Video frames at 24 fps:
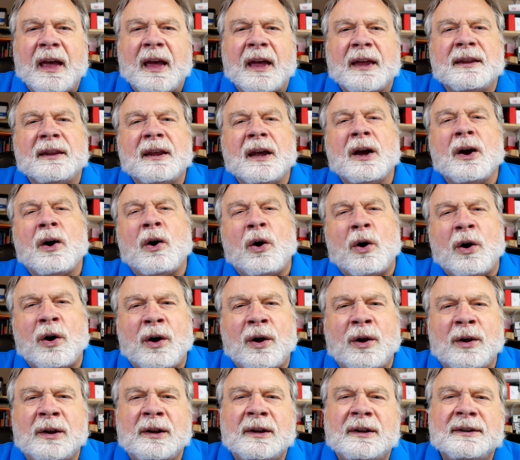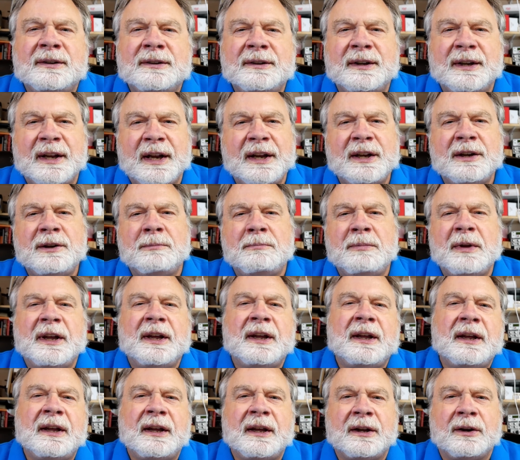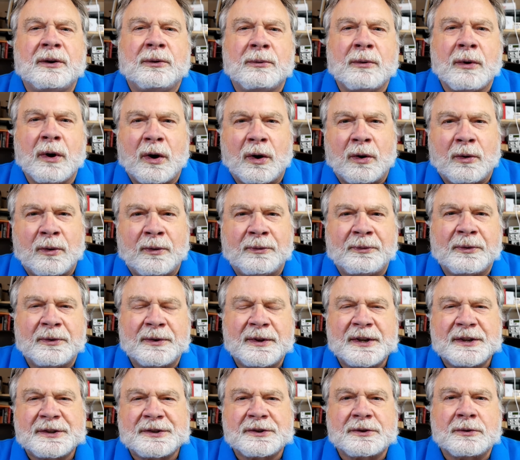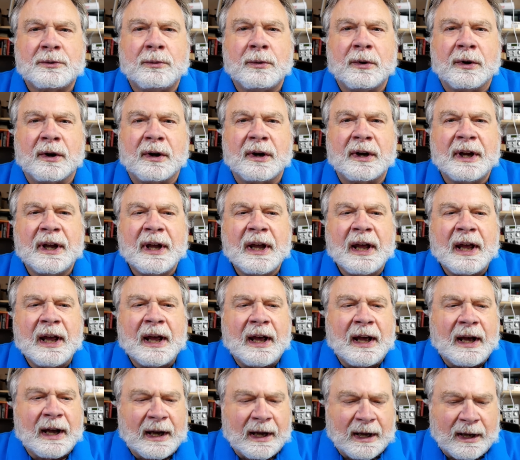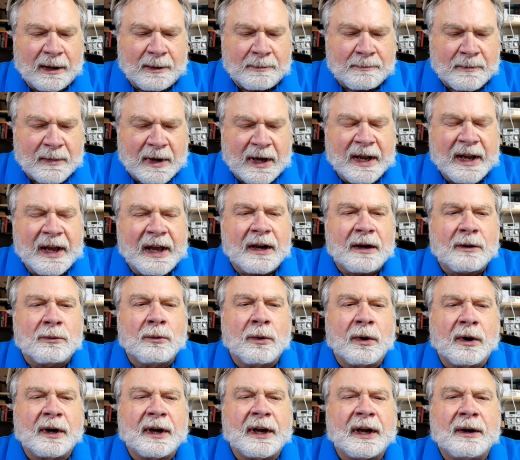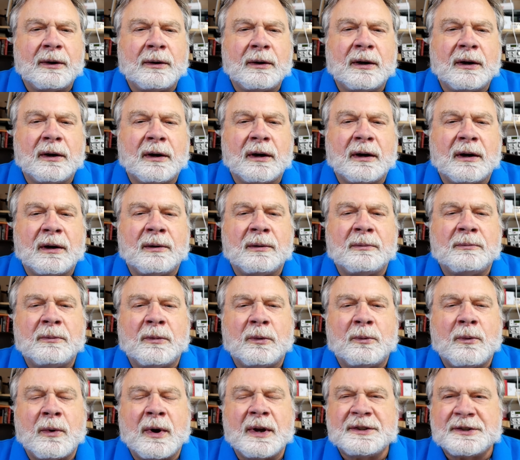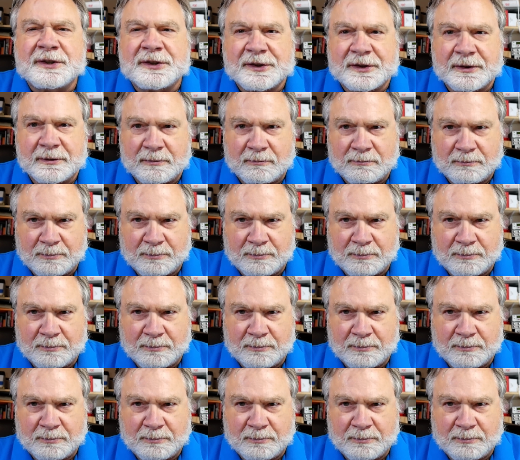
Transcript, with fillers: and they all need to be in a row for this to work. I had it working once